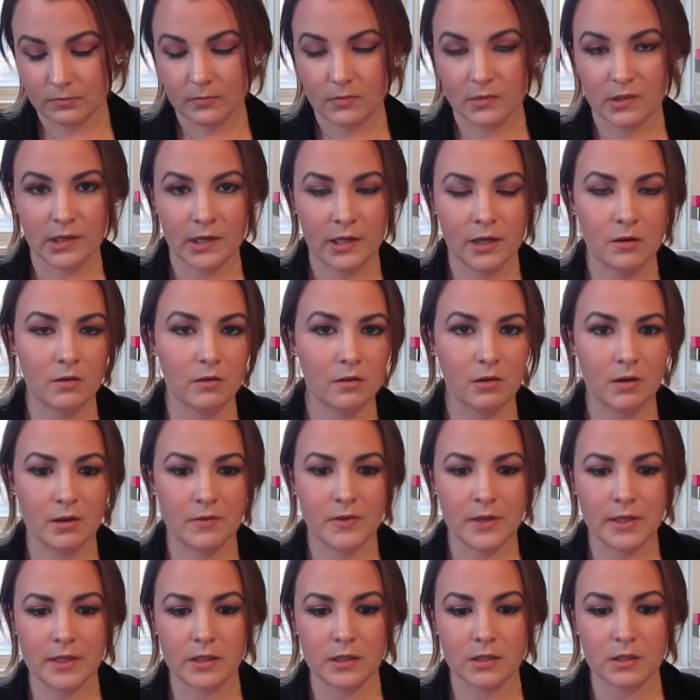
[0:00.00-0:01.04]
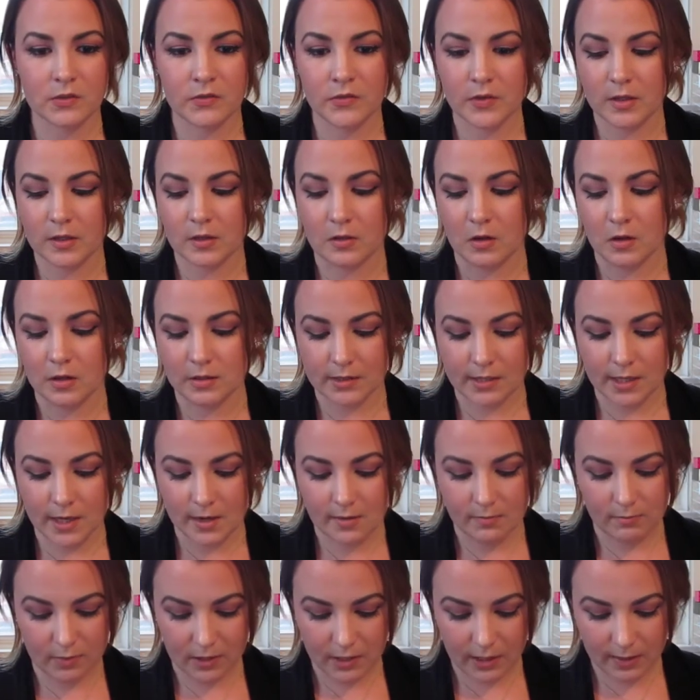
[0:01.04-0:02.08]
I don't know, I've had this for a long
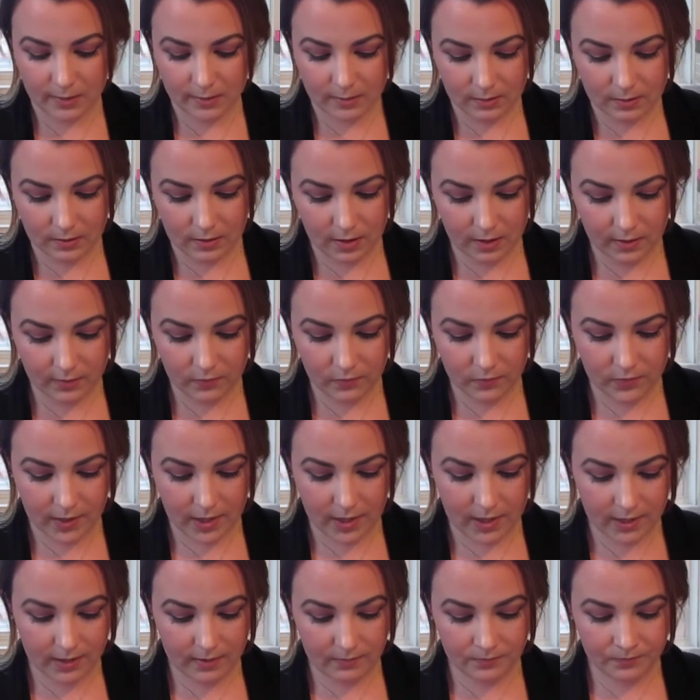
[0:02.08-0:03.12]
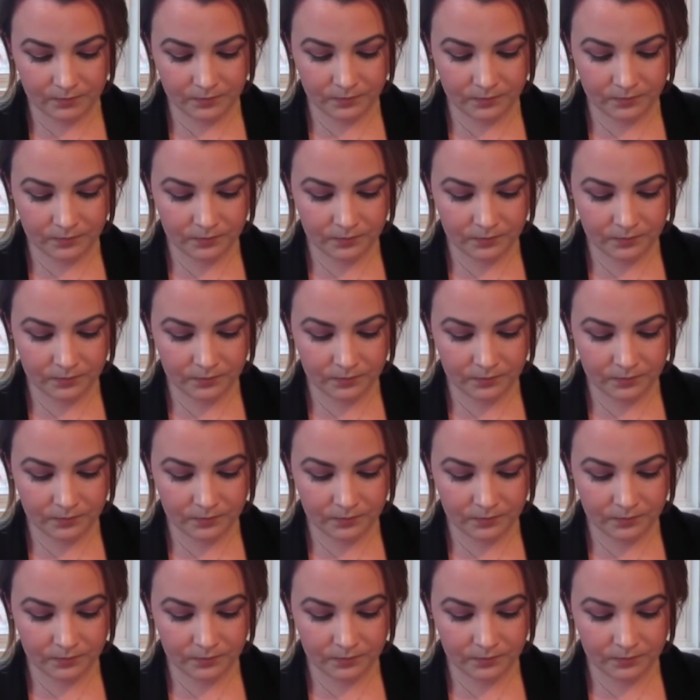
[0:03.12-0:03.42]
time, but I love that.